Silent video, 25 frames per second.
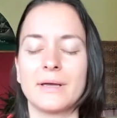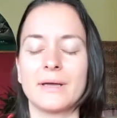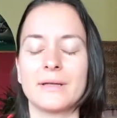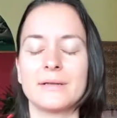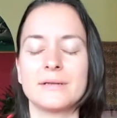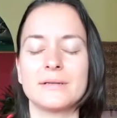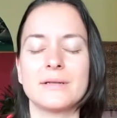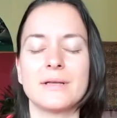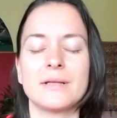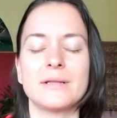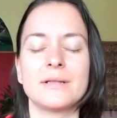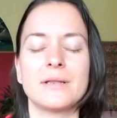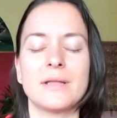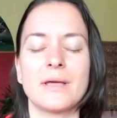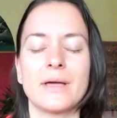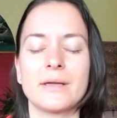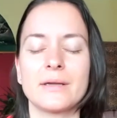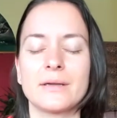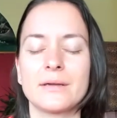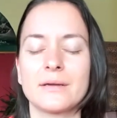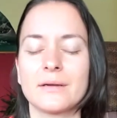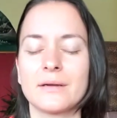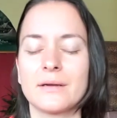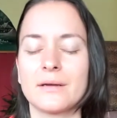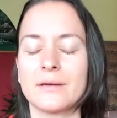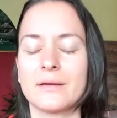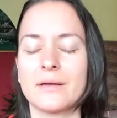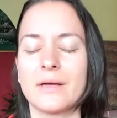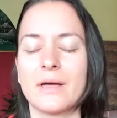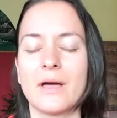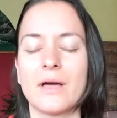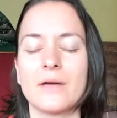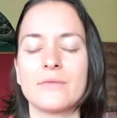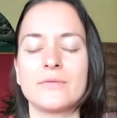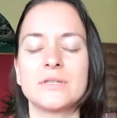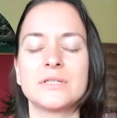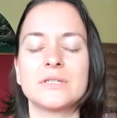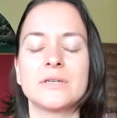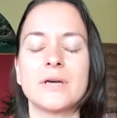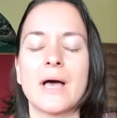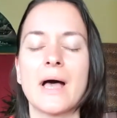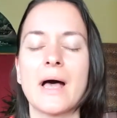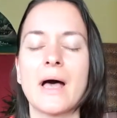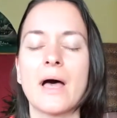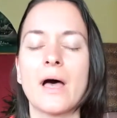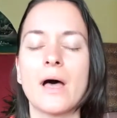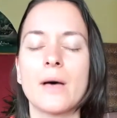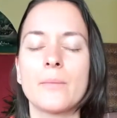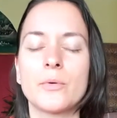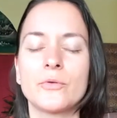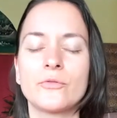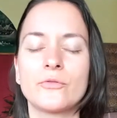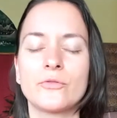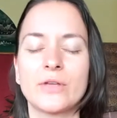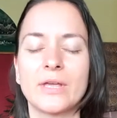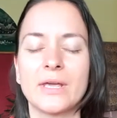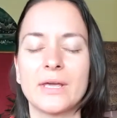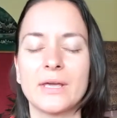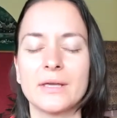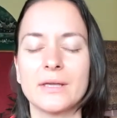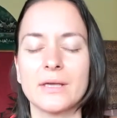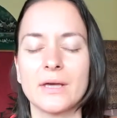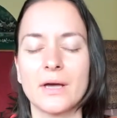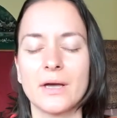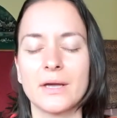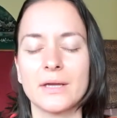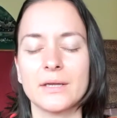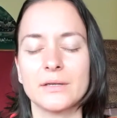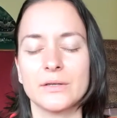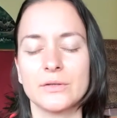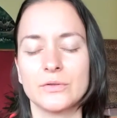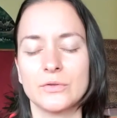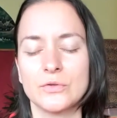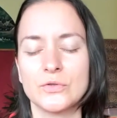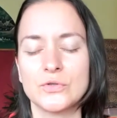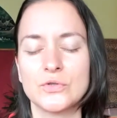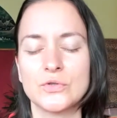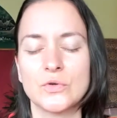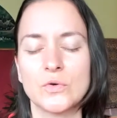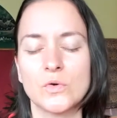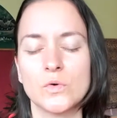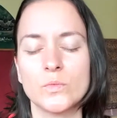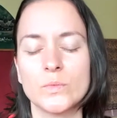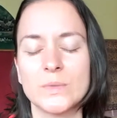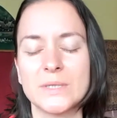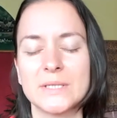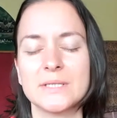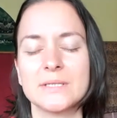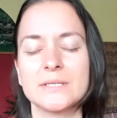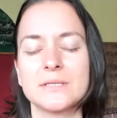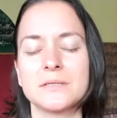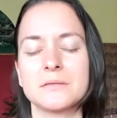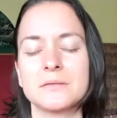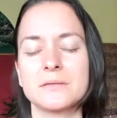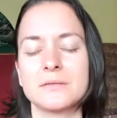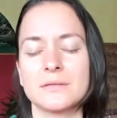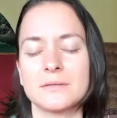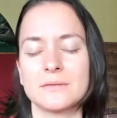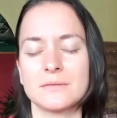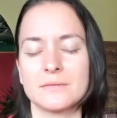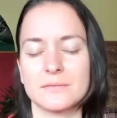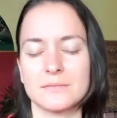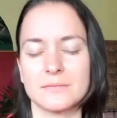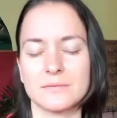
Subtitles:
and then like having the help of KI to show me this